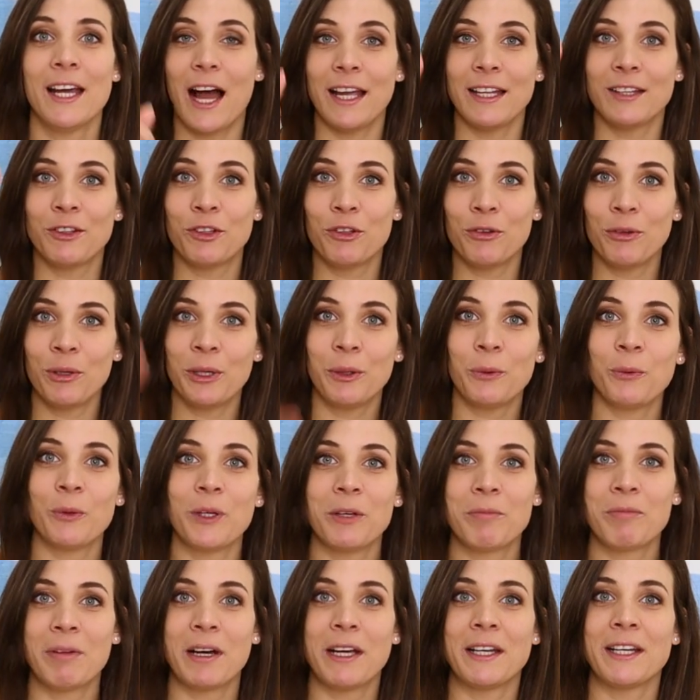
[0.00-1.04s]
I do it with
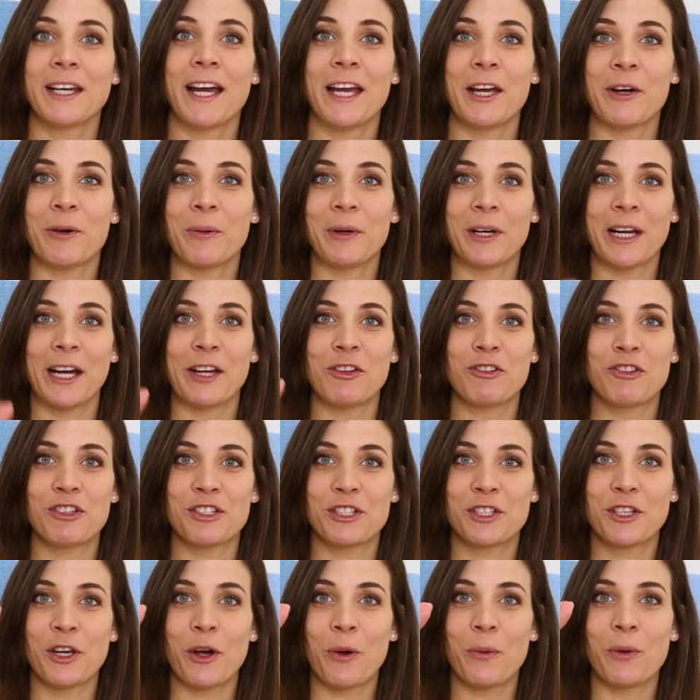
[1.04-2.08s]
my nail and I
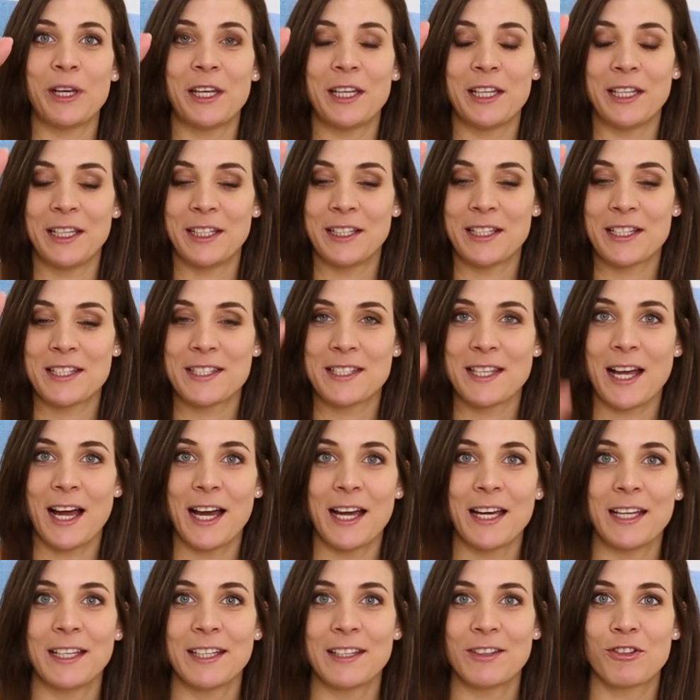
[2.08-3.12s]
just go in the
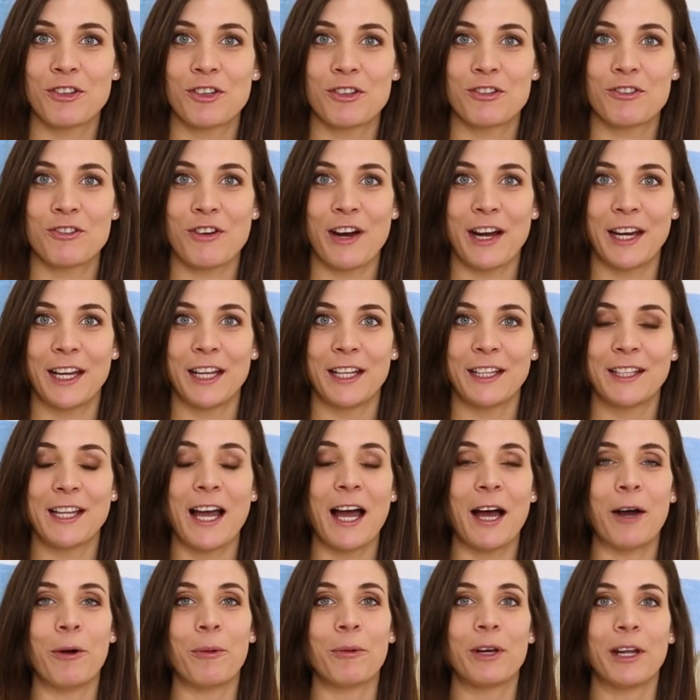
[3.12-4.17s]
side and just drag it
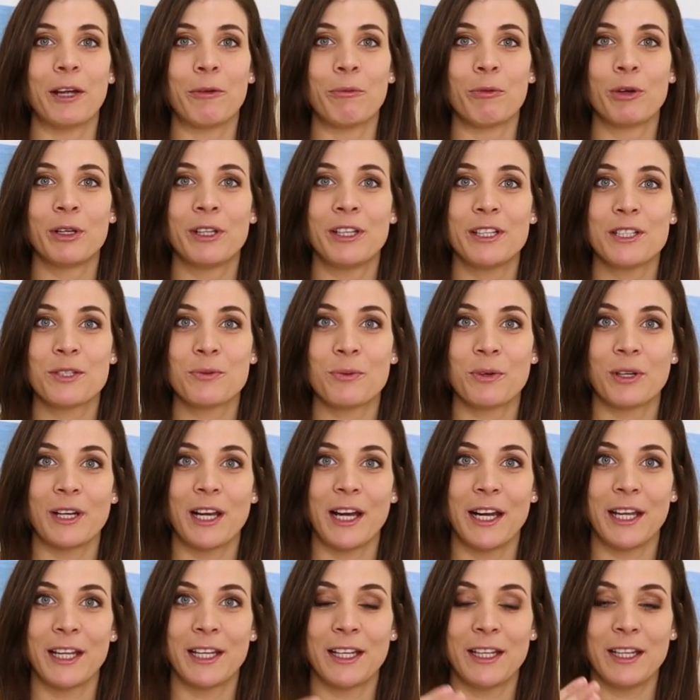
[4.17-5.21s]
down. And with this one,
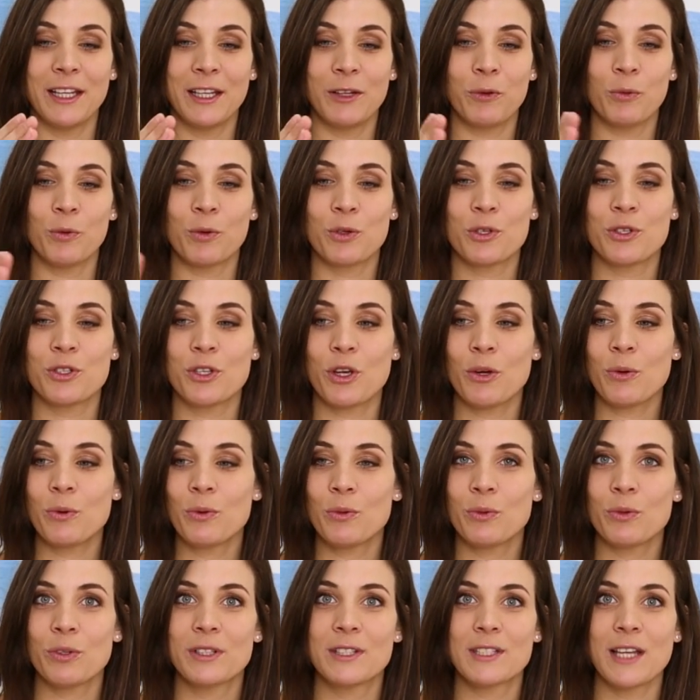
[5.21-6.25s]
like, it was
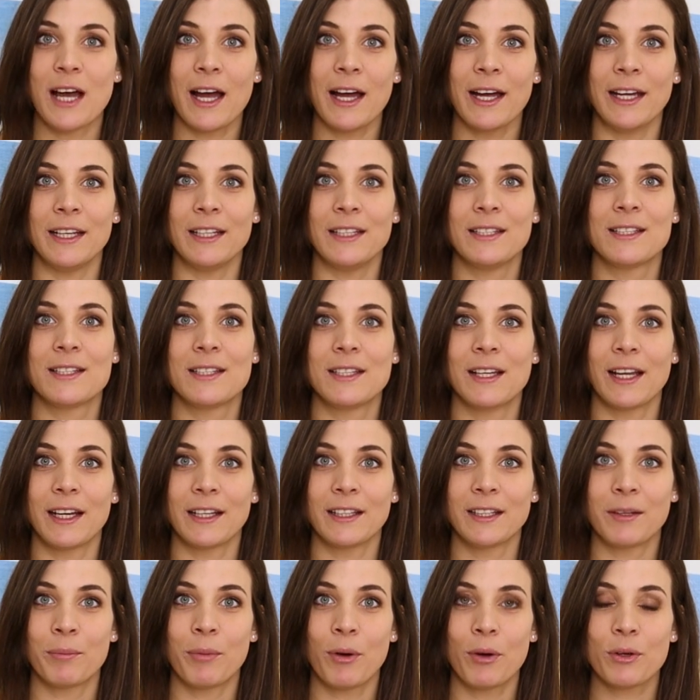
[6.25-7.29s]
so tight, like
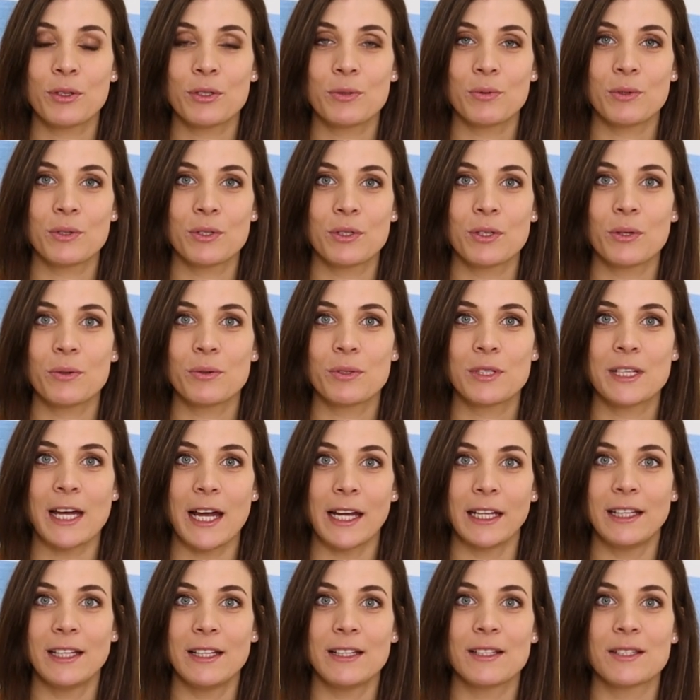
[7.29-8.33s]
the box was so
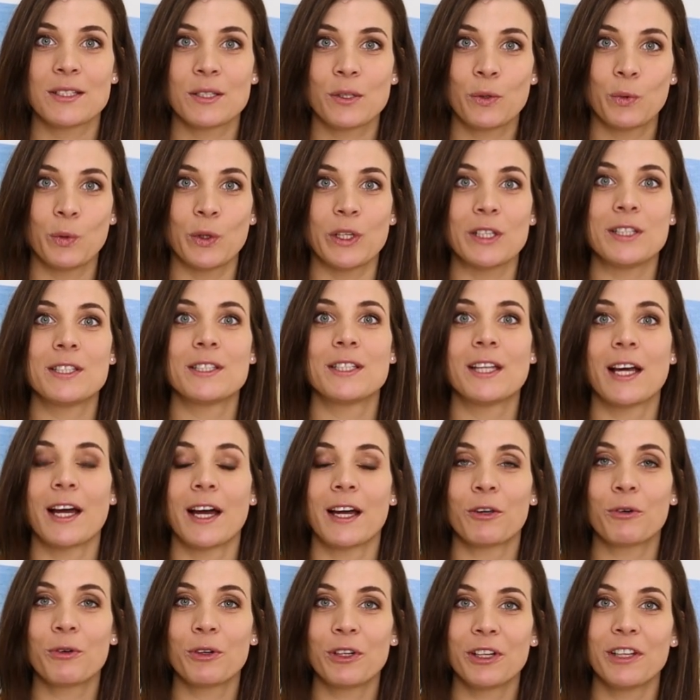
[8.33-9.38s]
tightly squeezed that
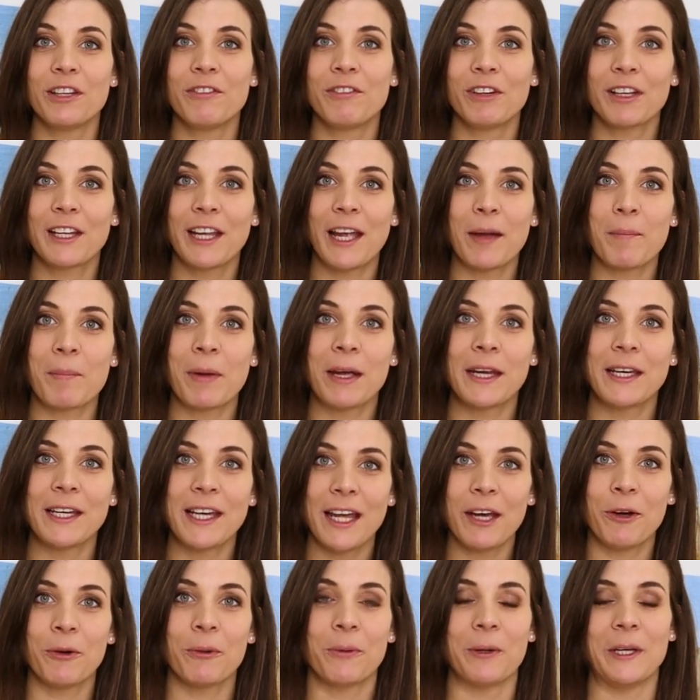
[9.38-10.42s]
I couldn't even get my
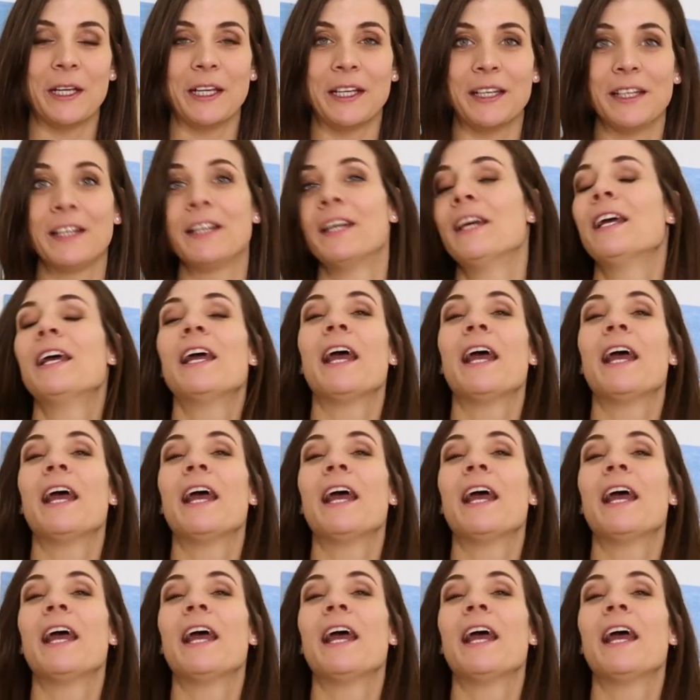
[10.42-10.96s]
nail in.